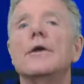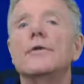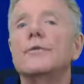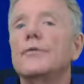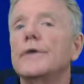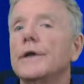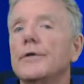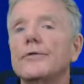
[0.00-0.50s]

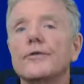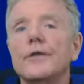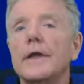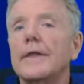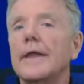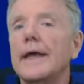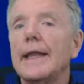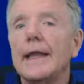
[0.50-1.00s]
We don't
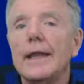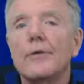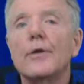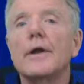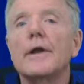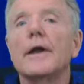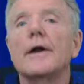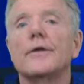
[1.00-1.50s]
see that
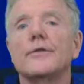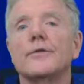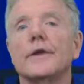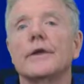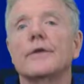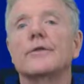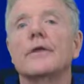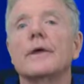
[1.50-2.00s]
anywhere else
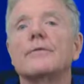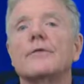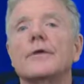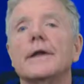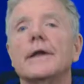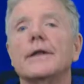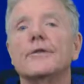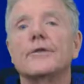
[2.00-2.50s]
except
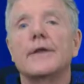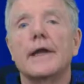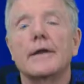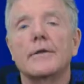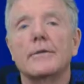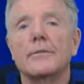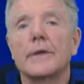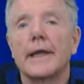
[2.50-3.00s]
for in
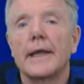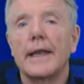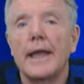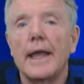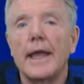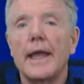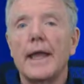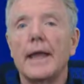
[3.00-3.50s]
Standard
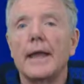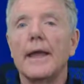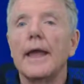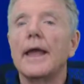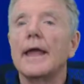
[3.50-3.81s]
Plan A,